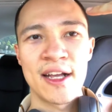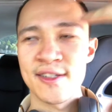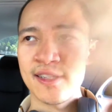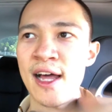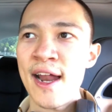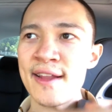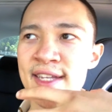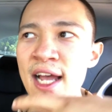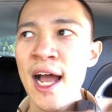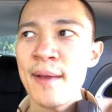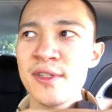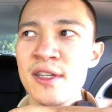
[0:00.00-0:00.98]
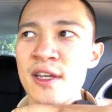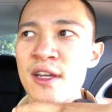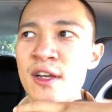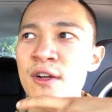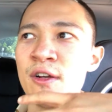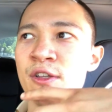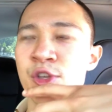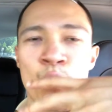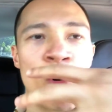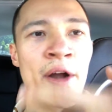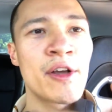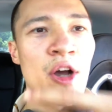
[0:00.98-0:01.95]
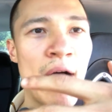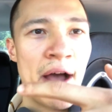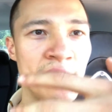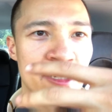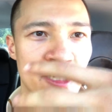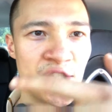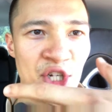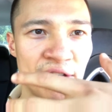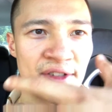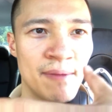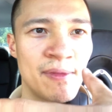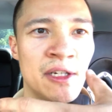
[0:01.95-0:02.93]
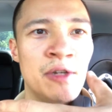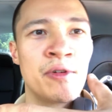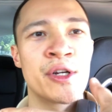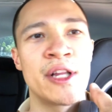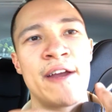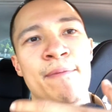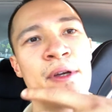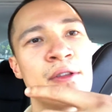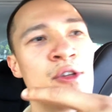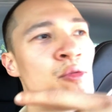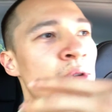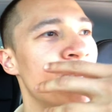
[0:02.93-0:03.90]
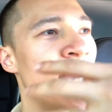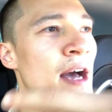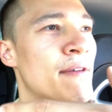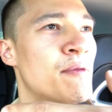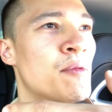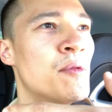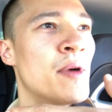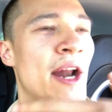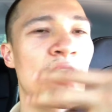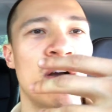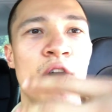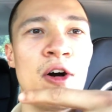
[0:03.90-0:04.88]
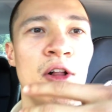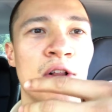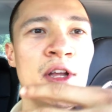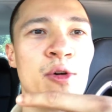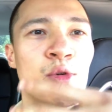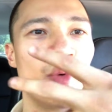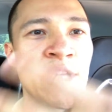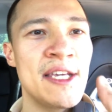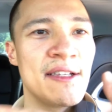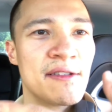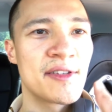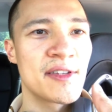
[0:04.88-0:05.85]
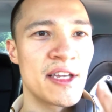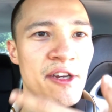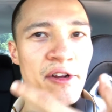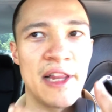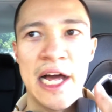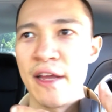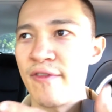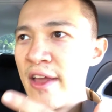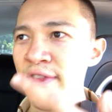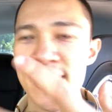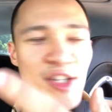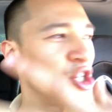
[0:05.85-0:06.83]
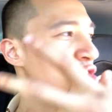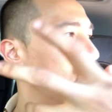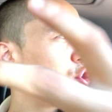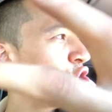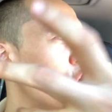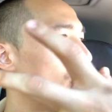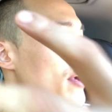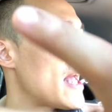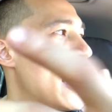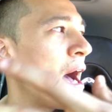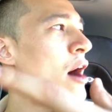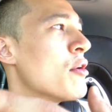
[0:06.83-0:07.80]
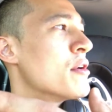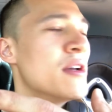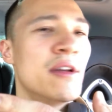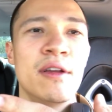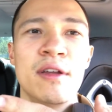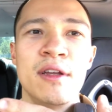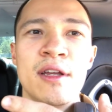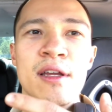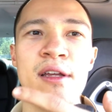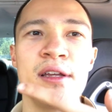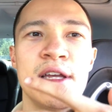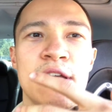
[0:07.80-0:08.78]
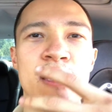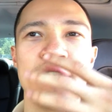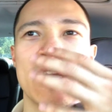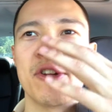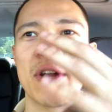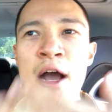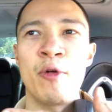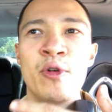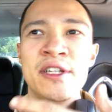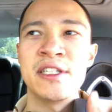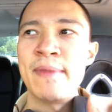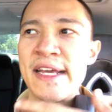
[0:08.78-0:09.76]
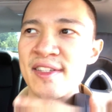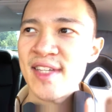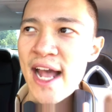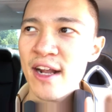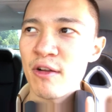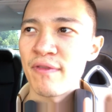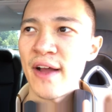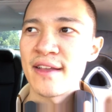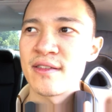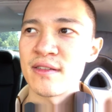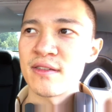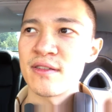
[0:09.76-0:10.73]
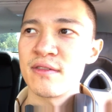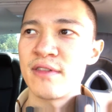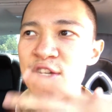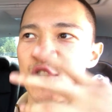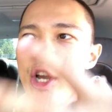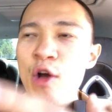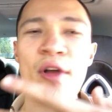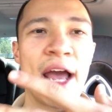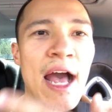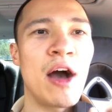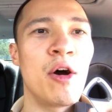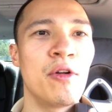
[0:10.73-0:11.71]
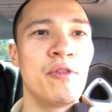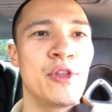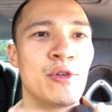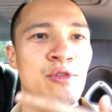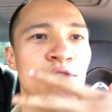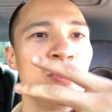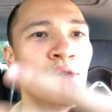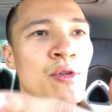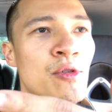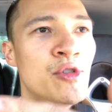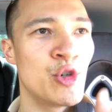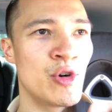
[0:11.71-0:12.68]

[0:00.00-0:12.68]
Because a lot of times you want to go out and achieve something new in your life, but you really have what I call weeds in your life, and they just choke out, and you're not willing to make sacrifices. They choke out those new